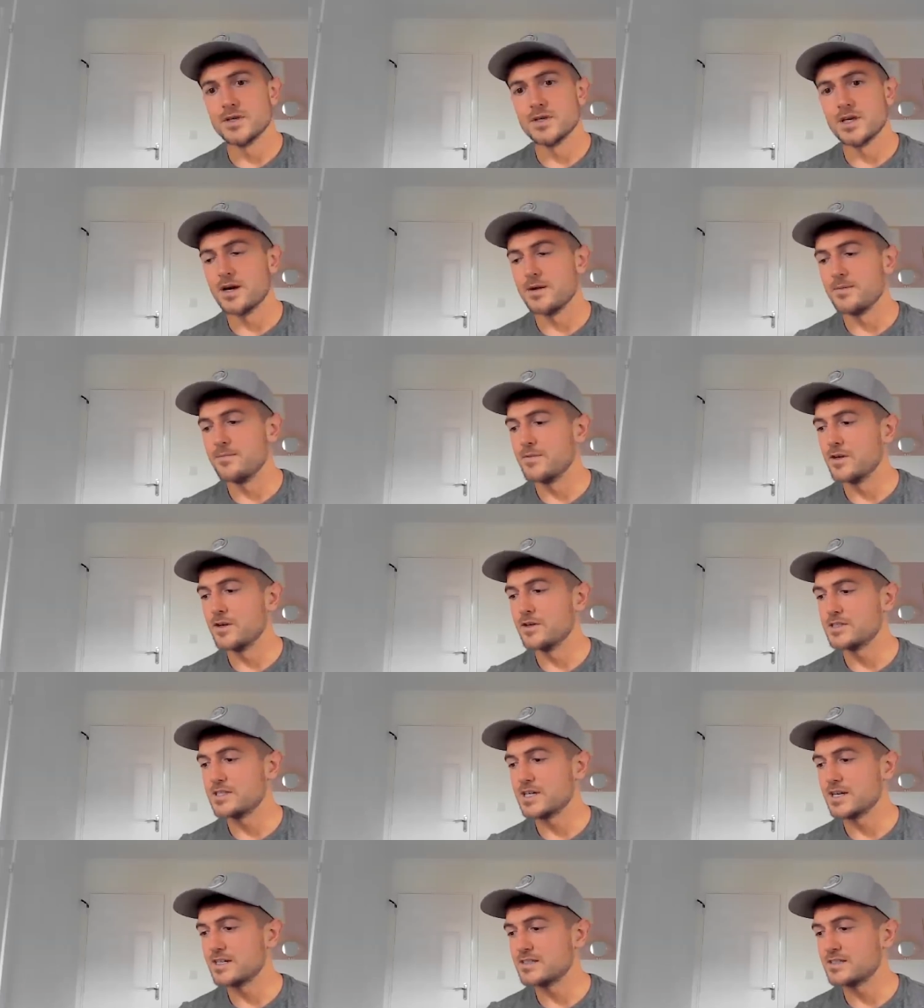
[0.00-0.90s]
Yeah,
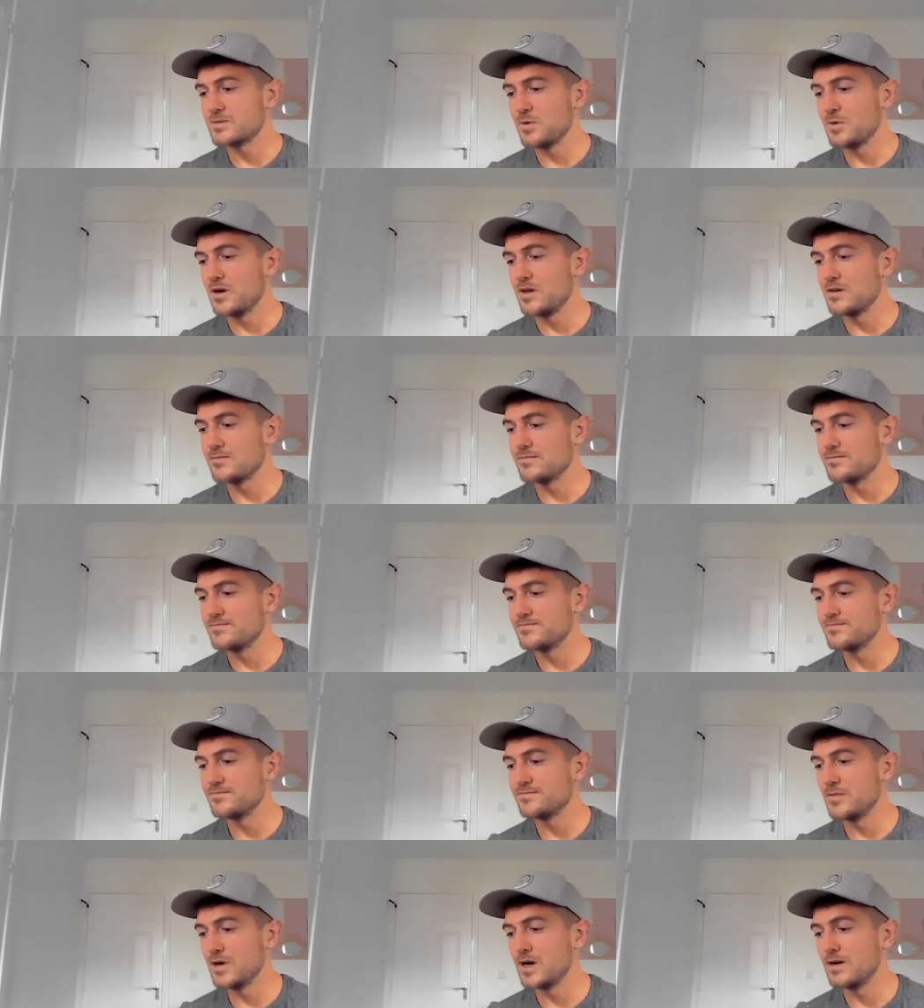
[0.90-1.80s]
only takes a
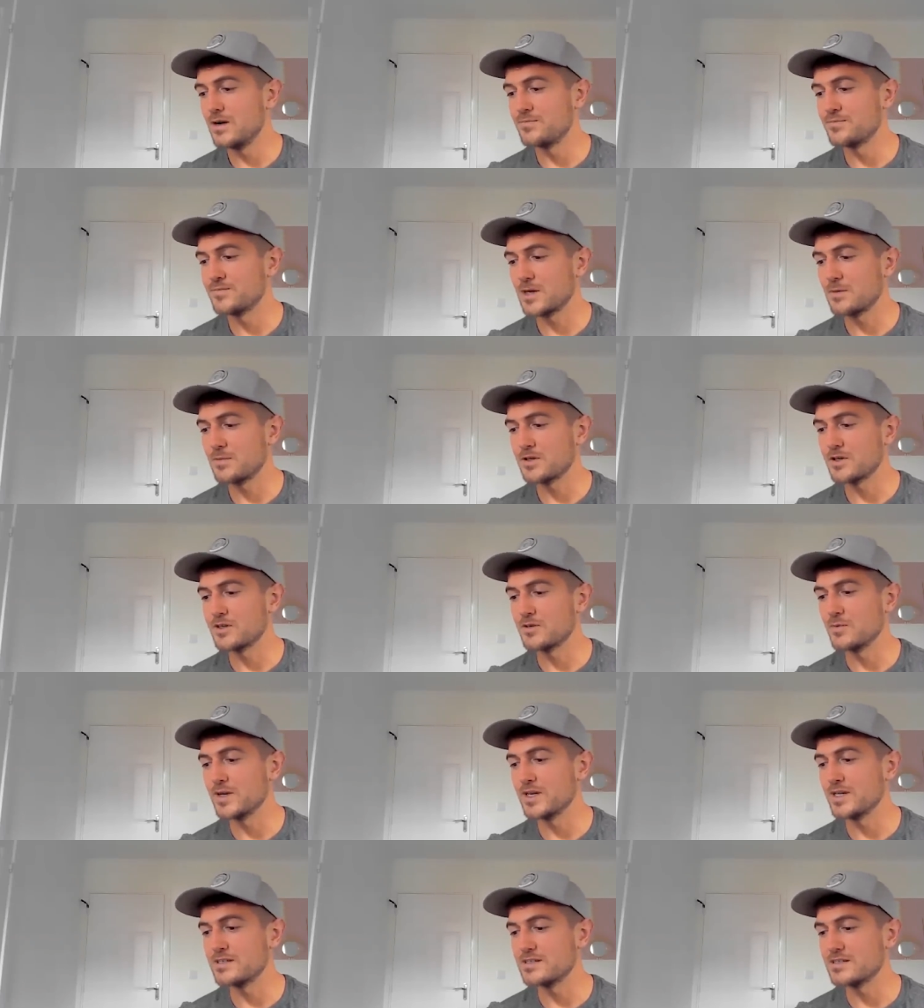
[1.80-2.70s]
couple of
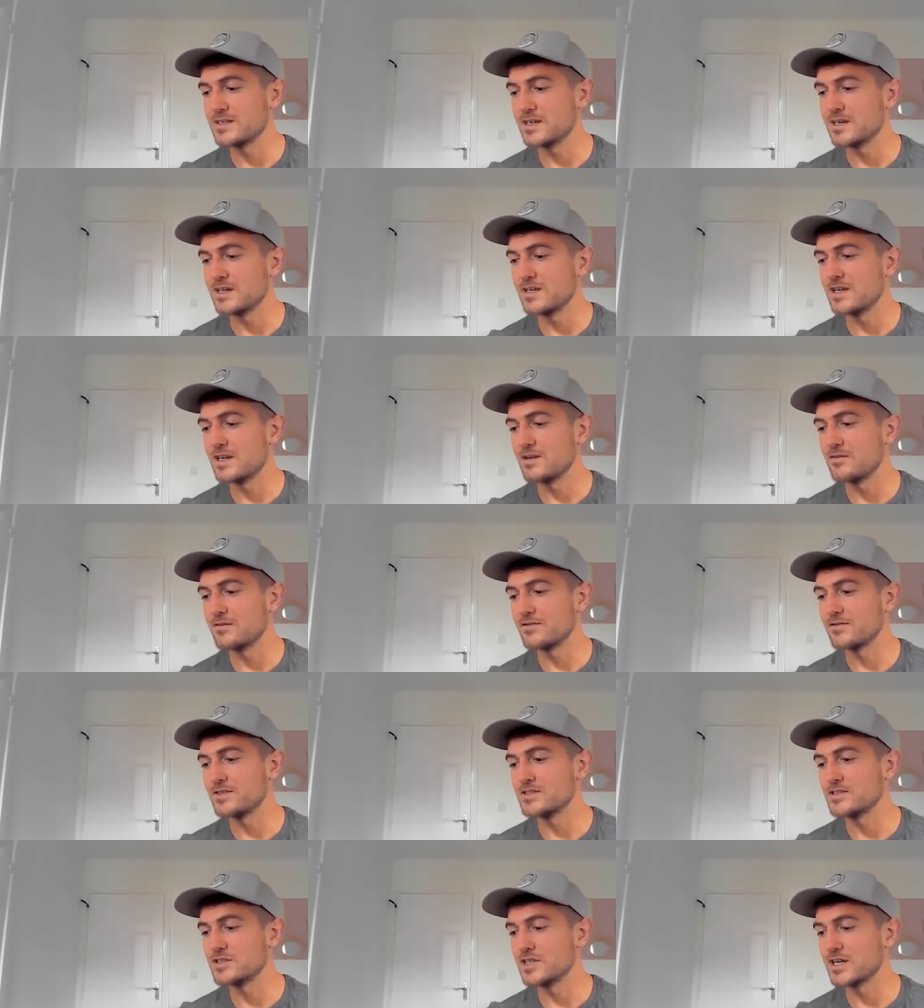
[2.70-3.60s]
good weeks, isn't it? And then
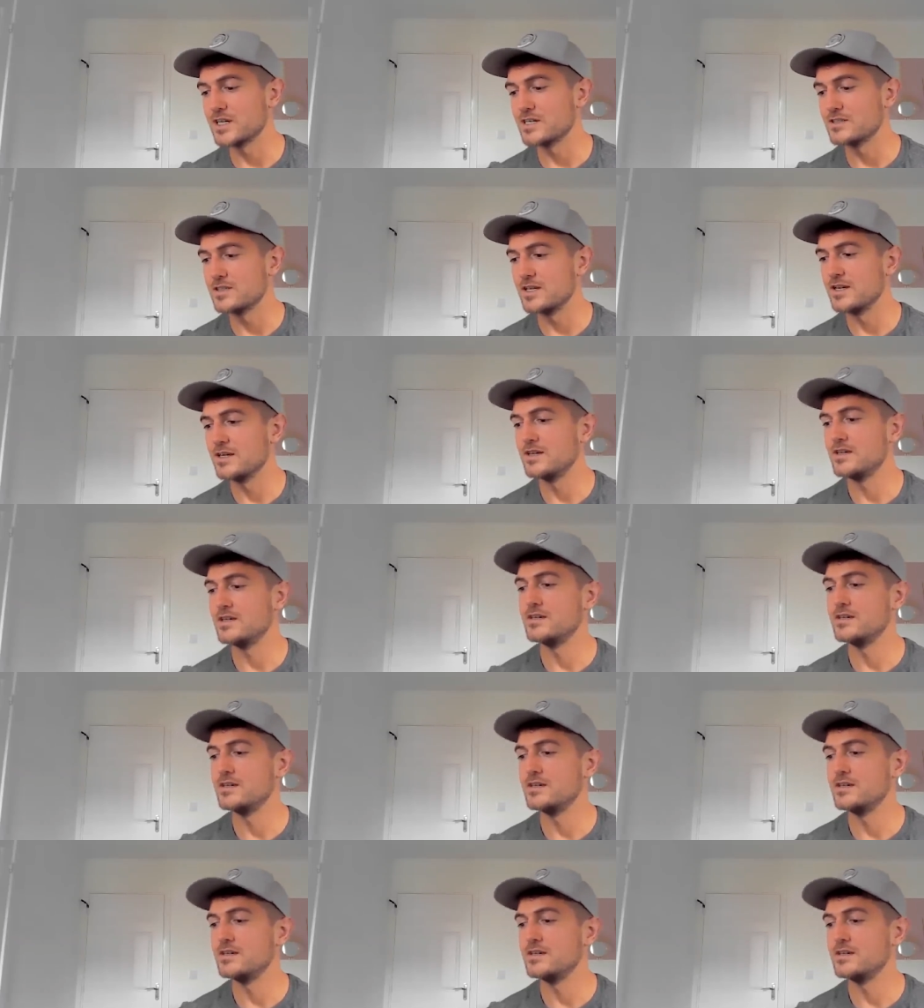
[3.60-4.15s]
everything's changed.